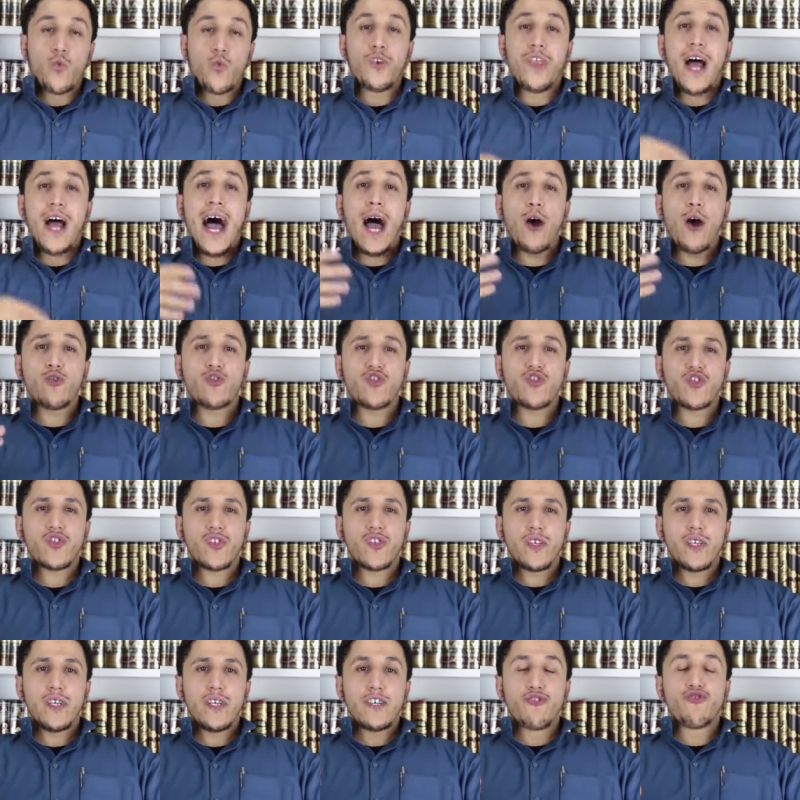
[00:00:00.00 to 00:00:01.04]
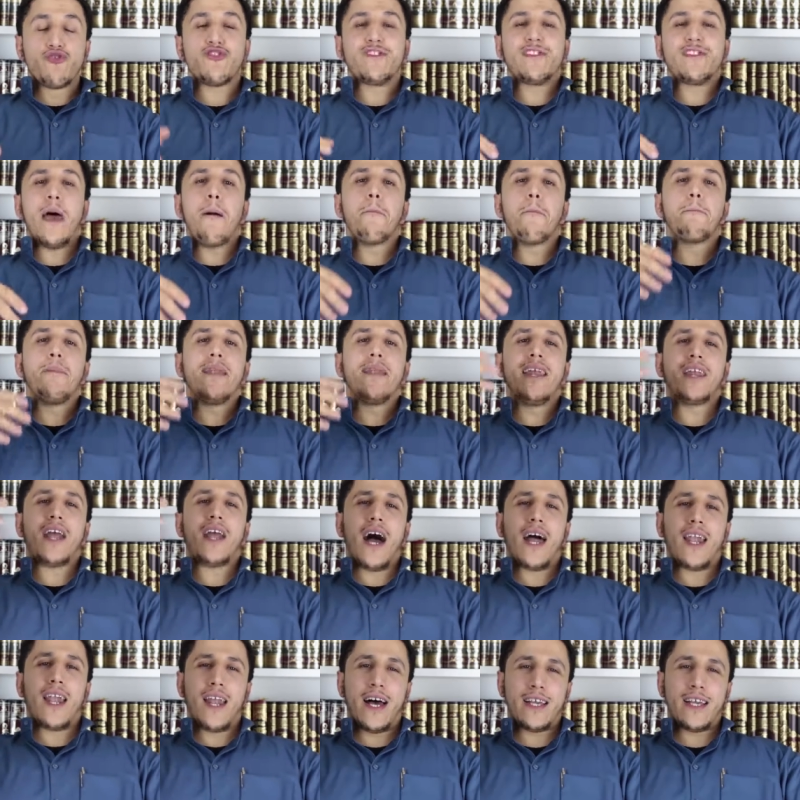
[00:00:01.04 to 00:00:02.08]
without
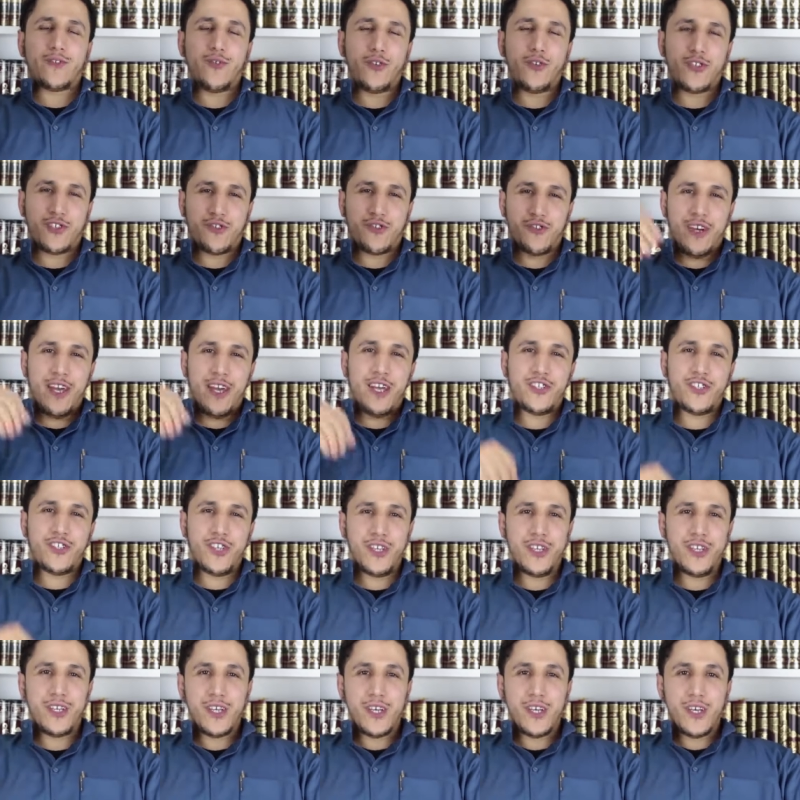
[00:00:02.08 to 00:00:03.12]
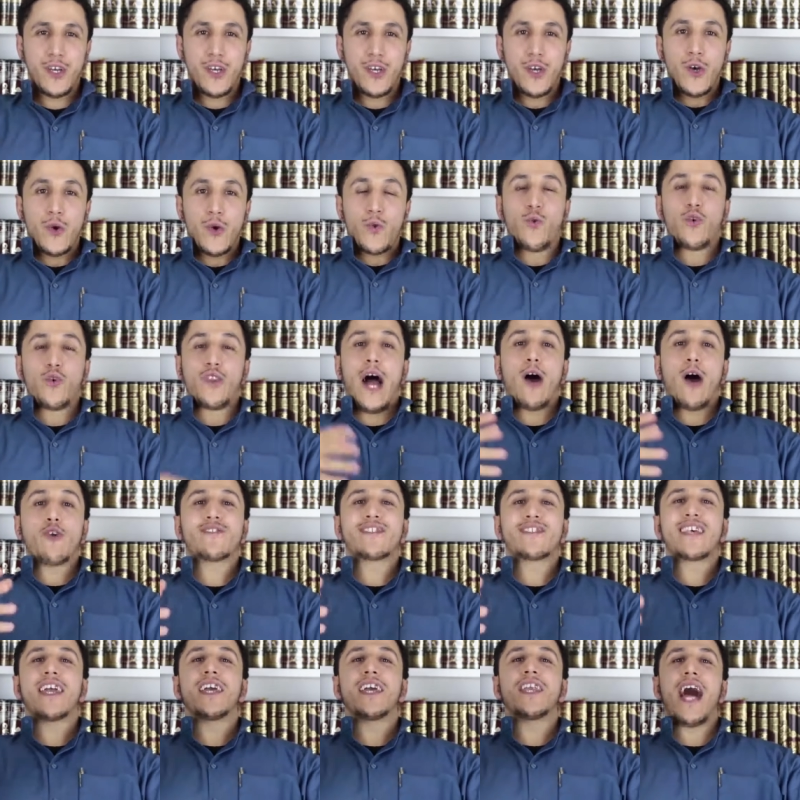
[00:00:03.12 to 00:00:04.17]
resembling Allah to His creation,
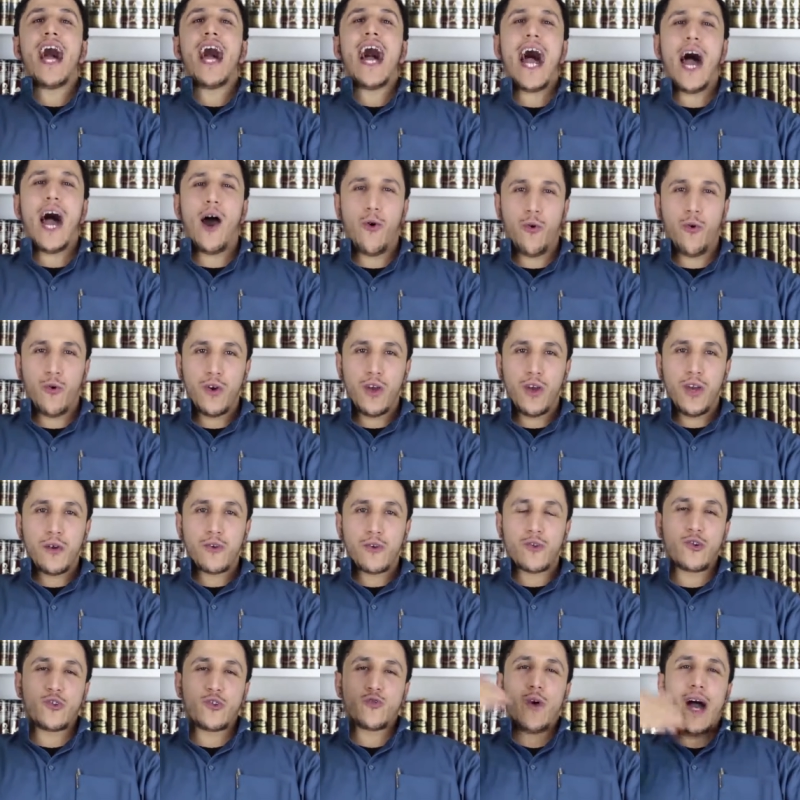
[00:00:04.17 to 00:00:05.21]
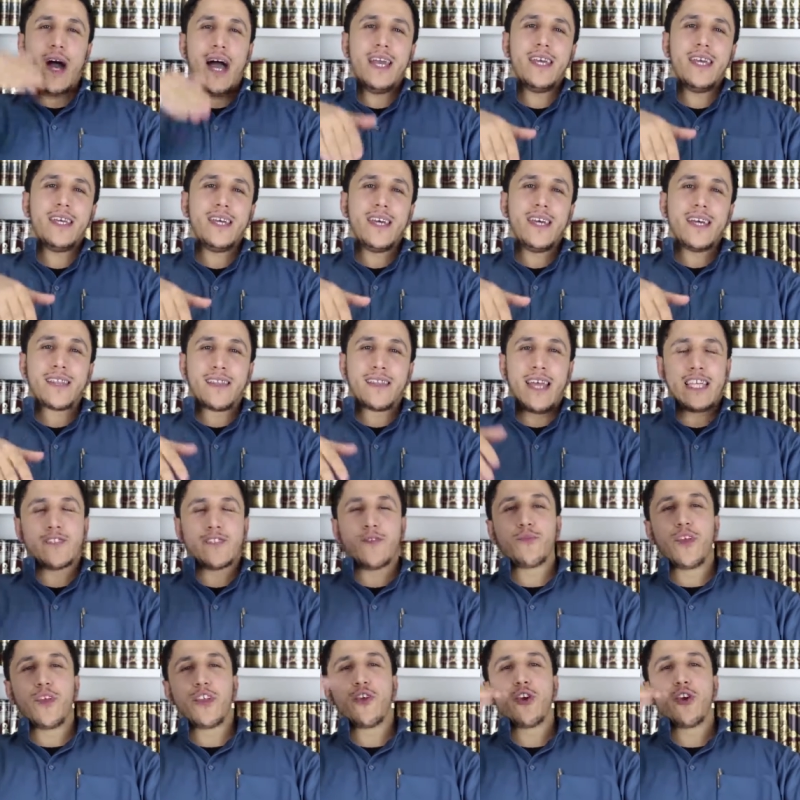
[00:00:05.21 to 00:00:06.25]
without saying how, because why?
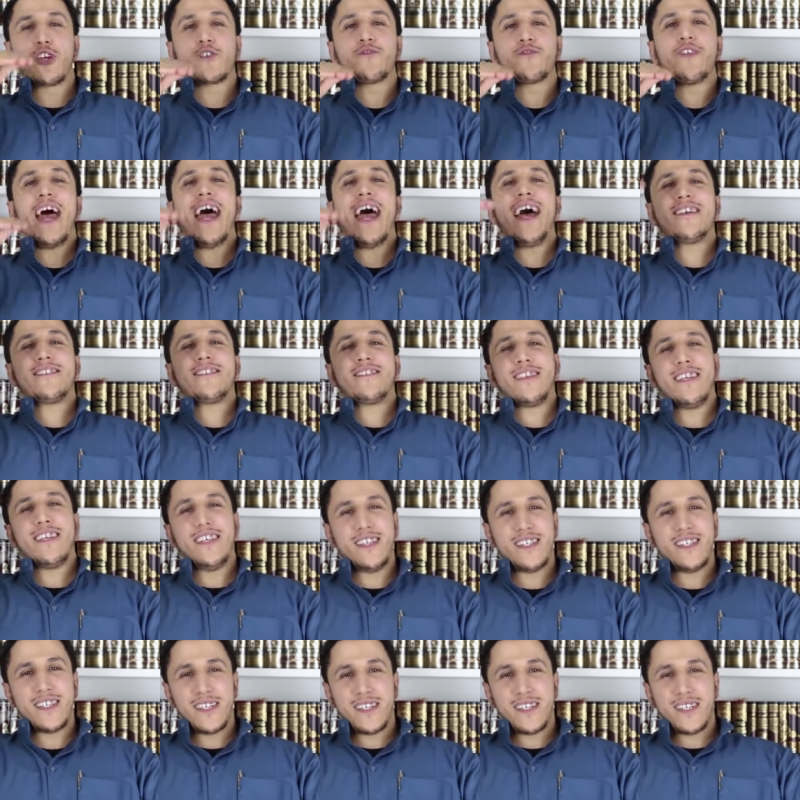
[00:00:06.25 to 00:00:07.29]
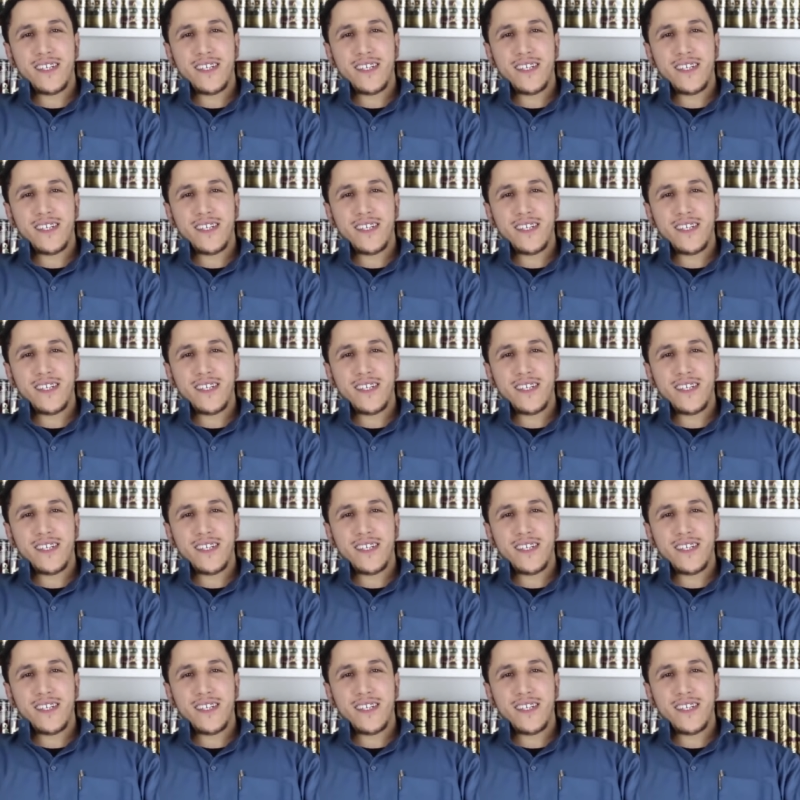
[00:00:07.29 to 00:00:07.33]
That's from the knowledge of the unseen.